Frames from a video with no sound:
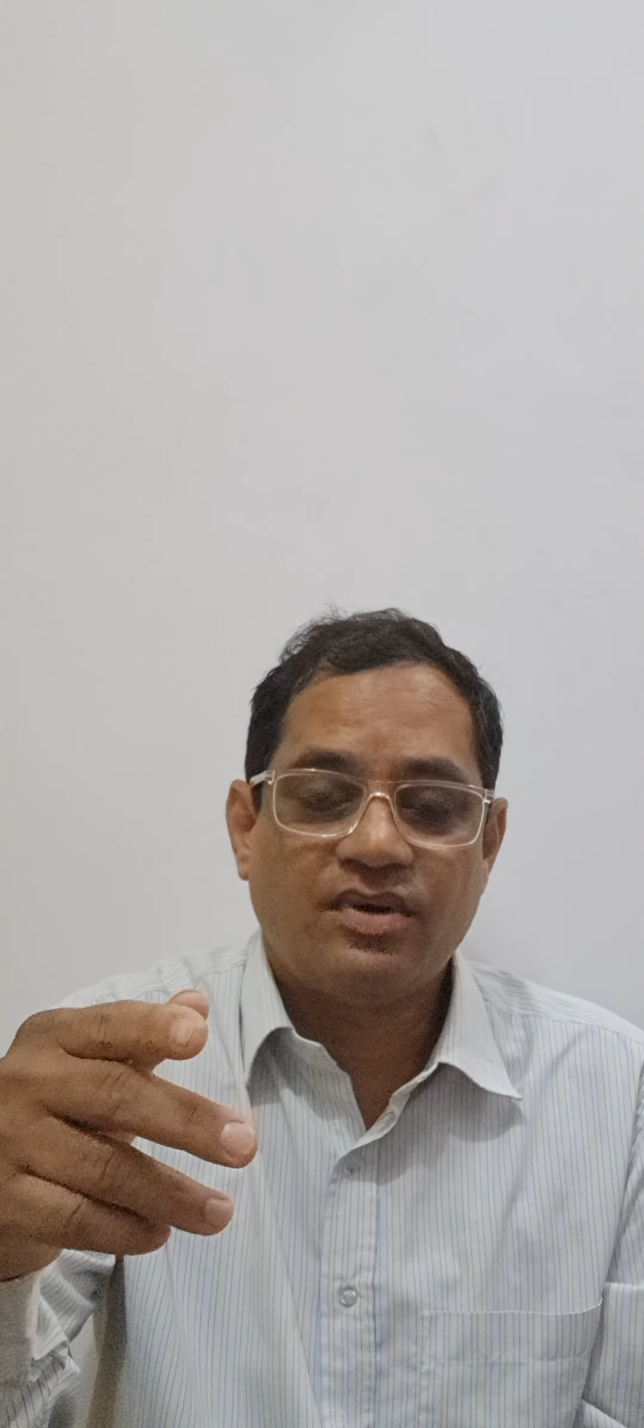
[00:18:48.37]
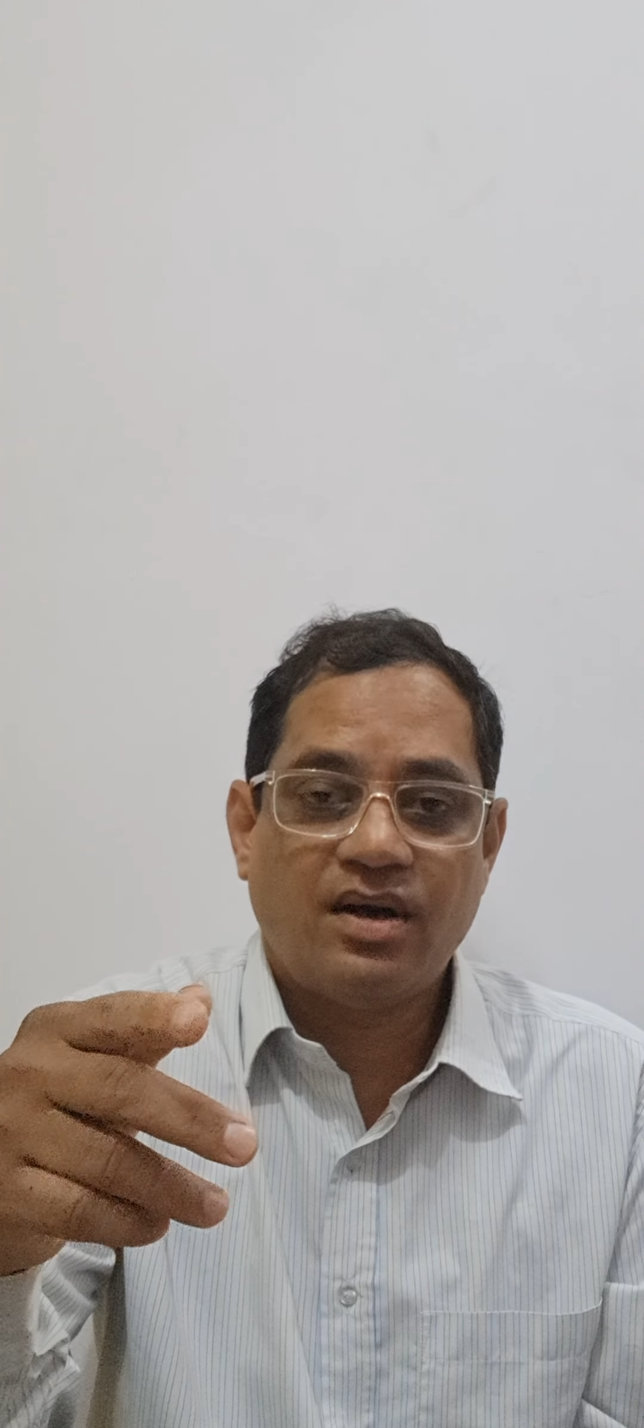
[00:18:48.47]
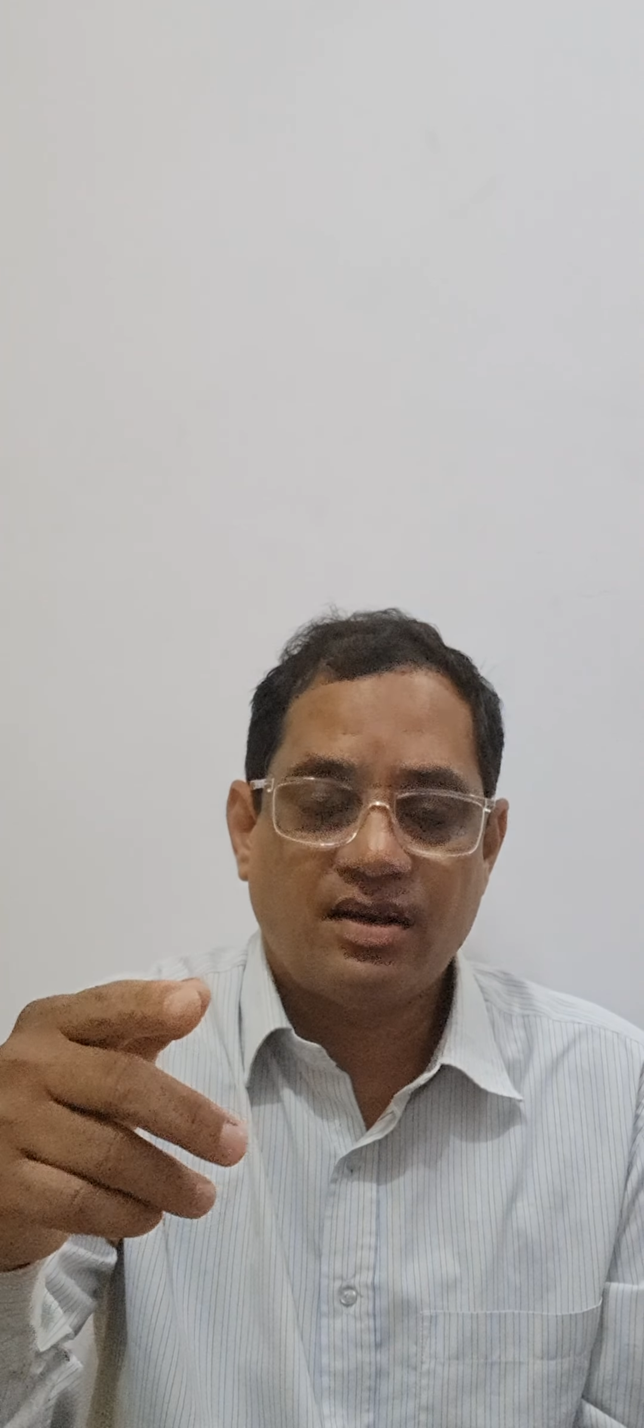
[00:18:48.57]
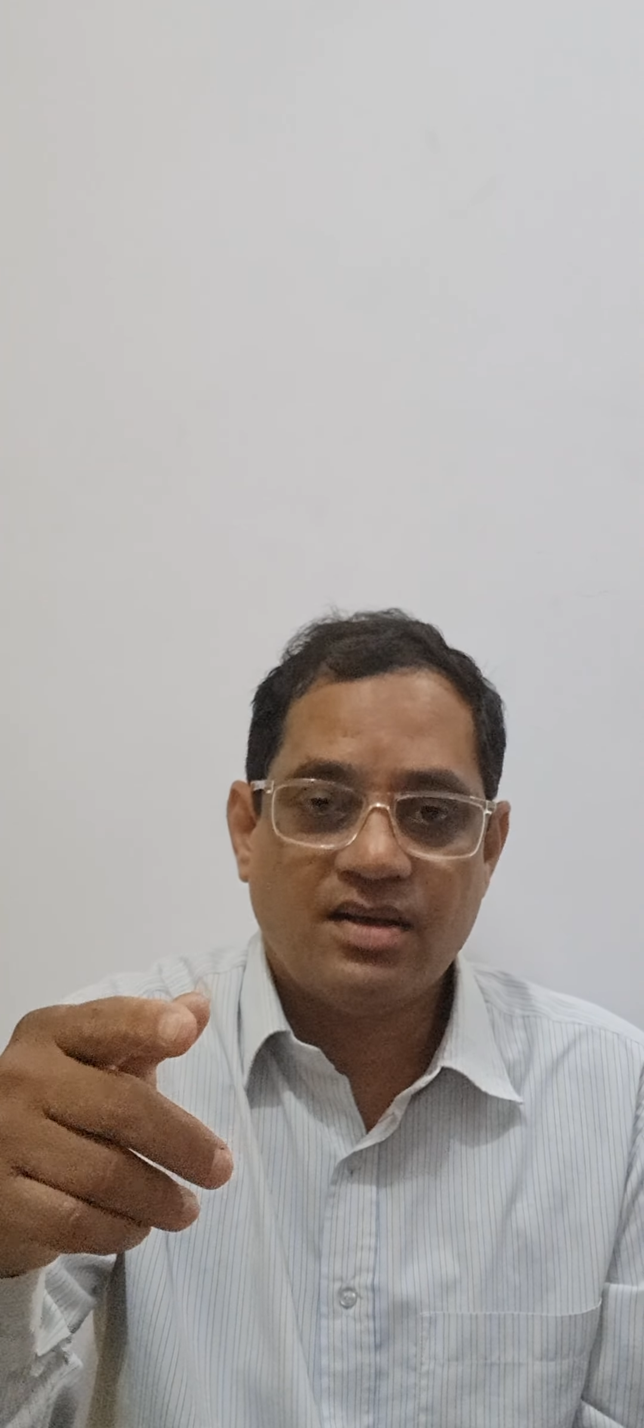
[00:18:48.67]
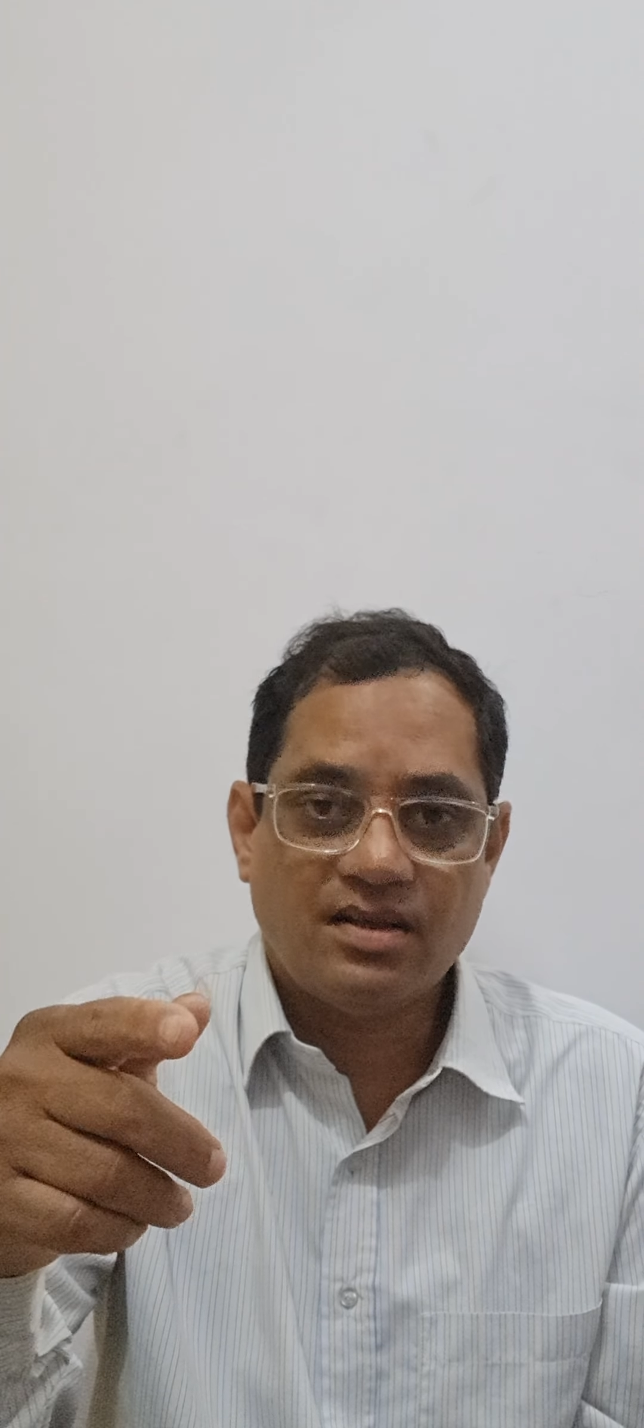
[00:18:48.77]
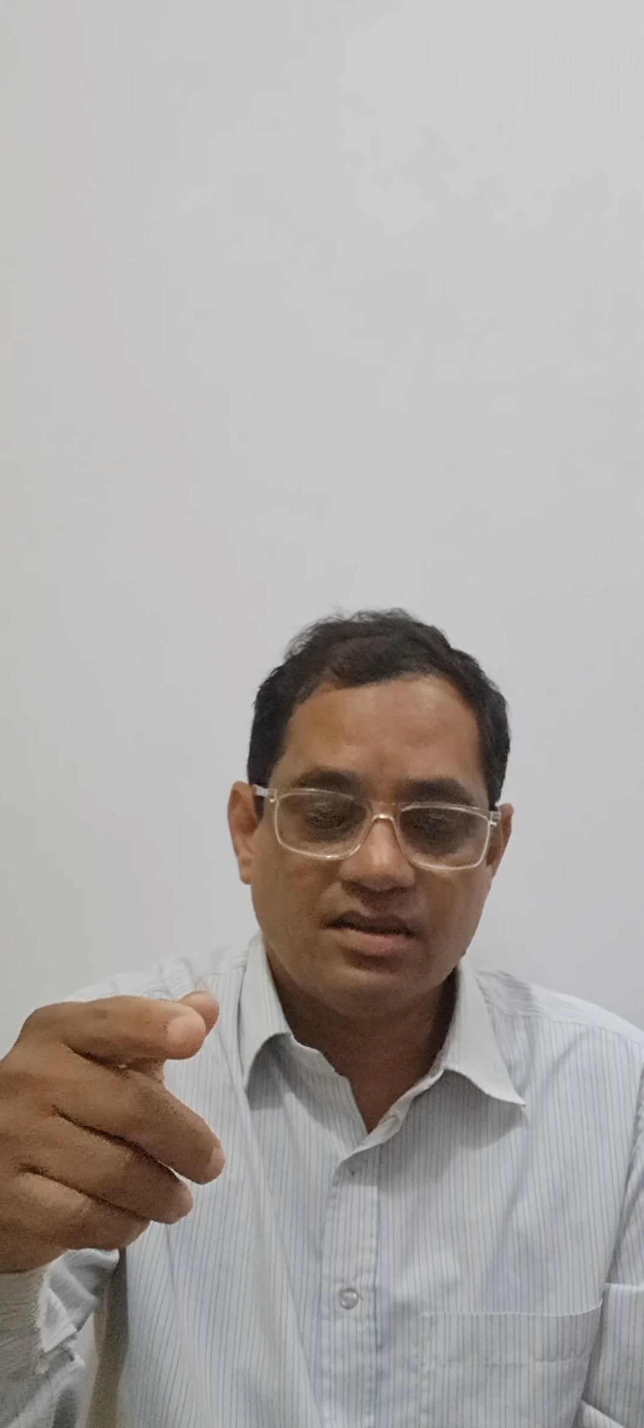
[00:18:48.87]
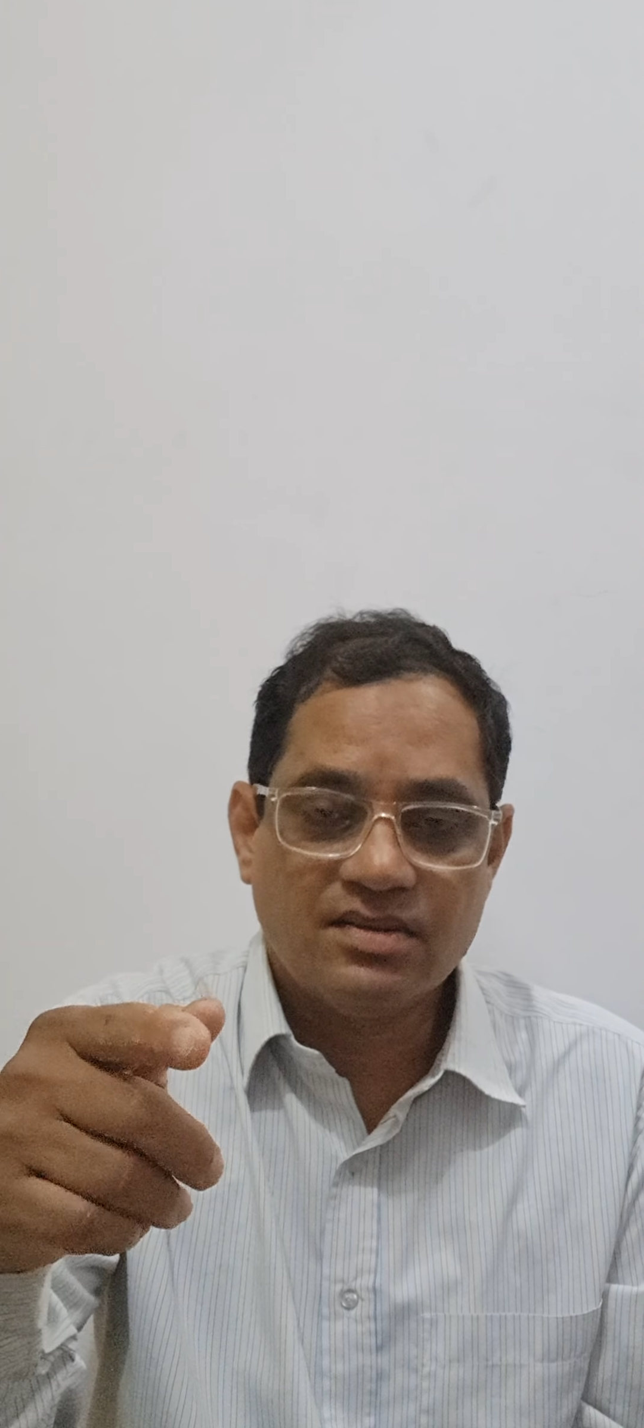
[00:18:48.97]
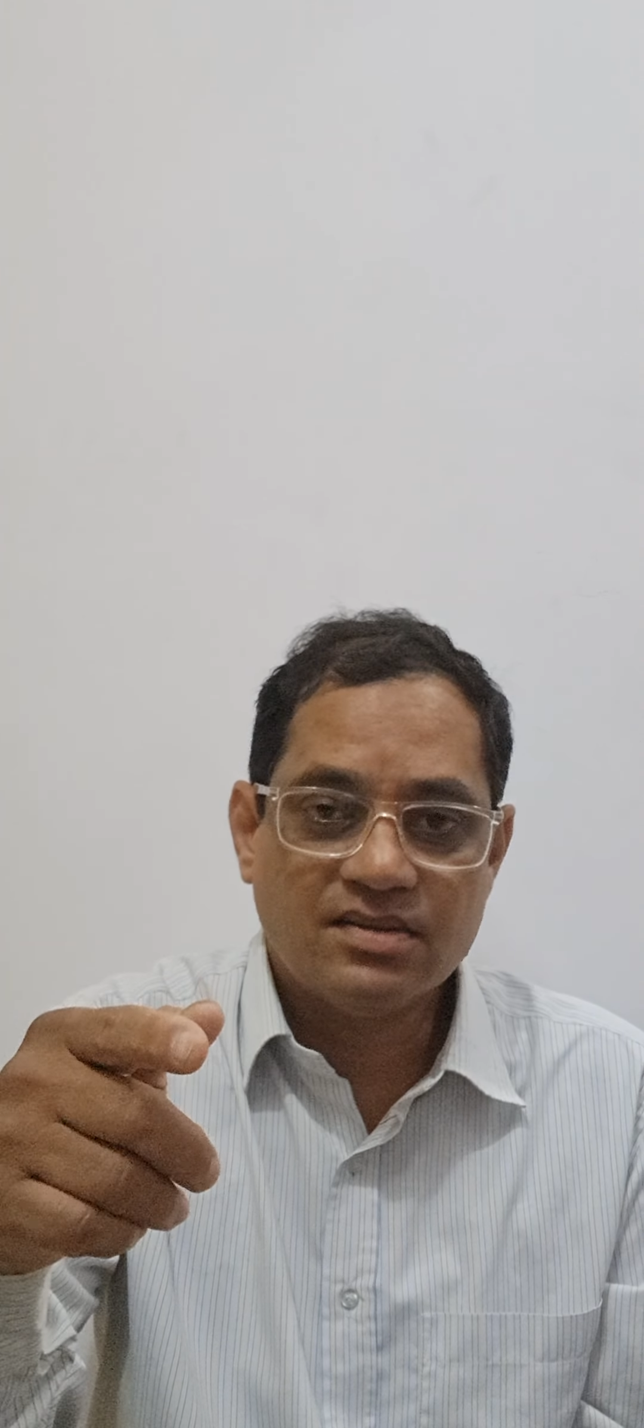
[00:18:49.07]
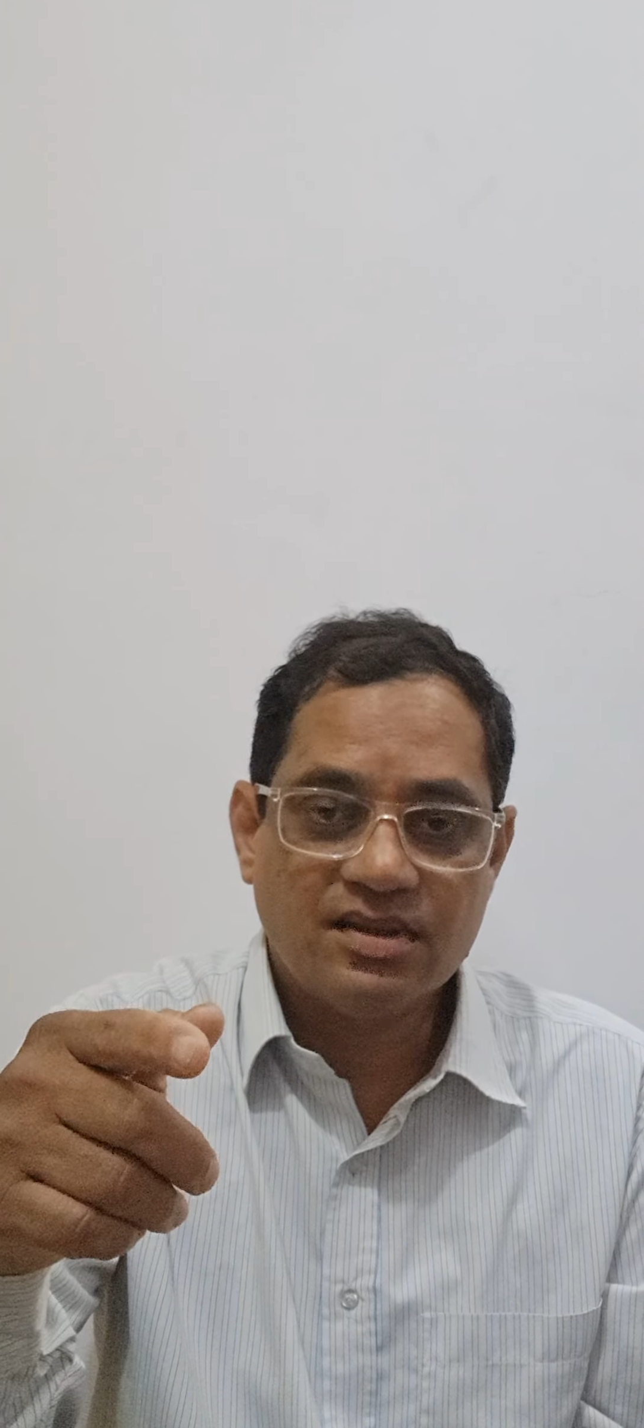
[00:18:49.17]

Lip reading: another